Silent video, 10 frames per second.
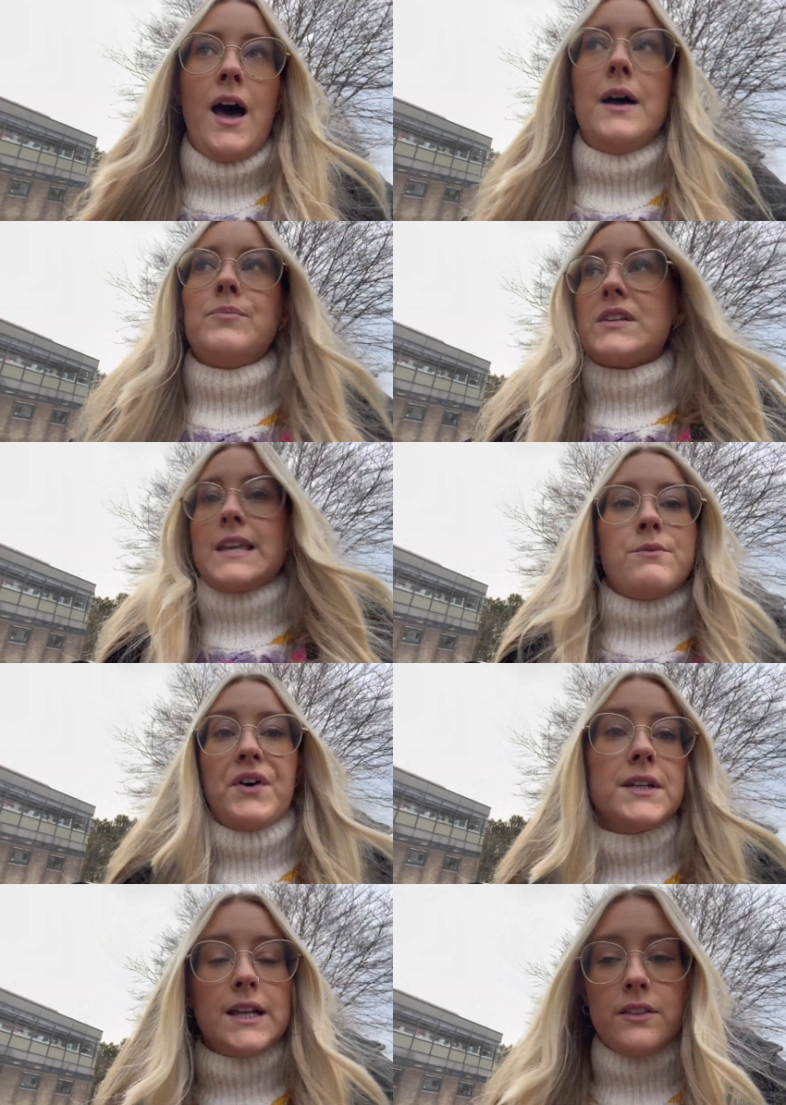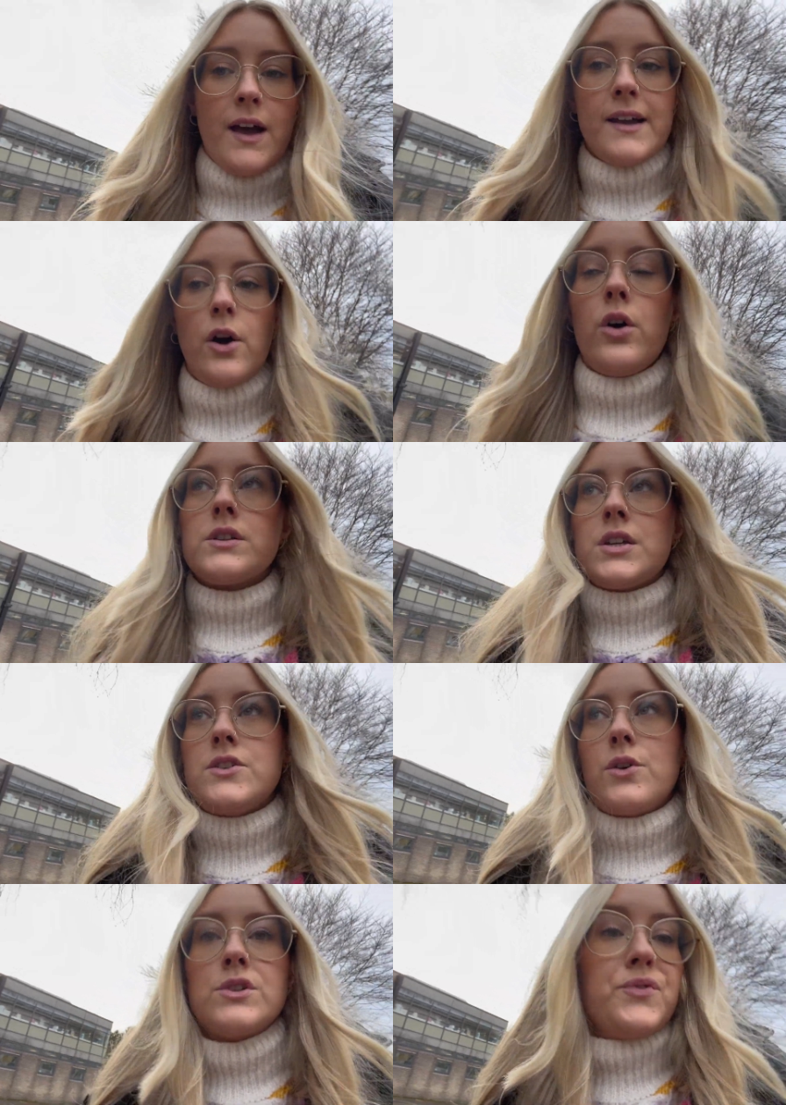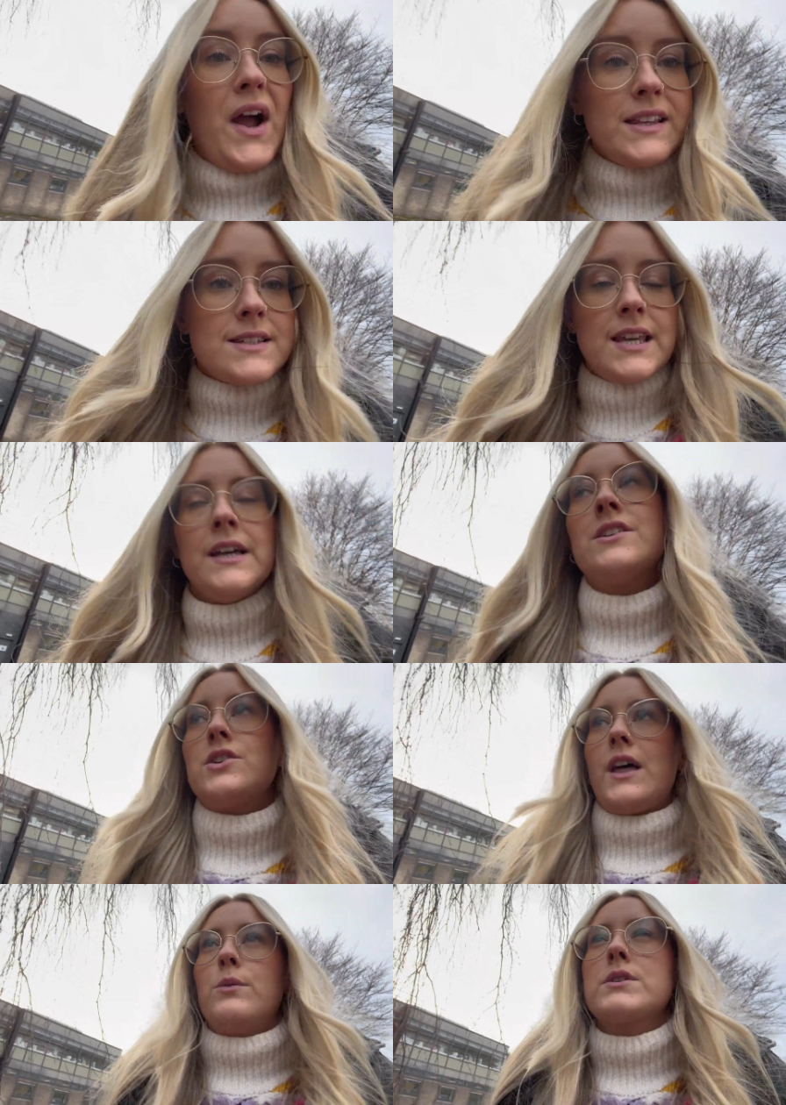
um, the same funding that I got to go to France. So that was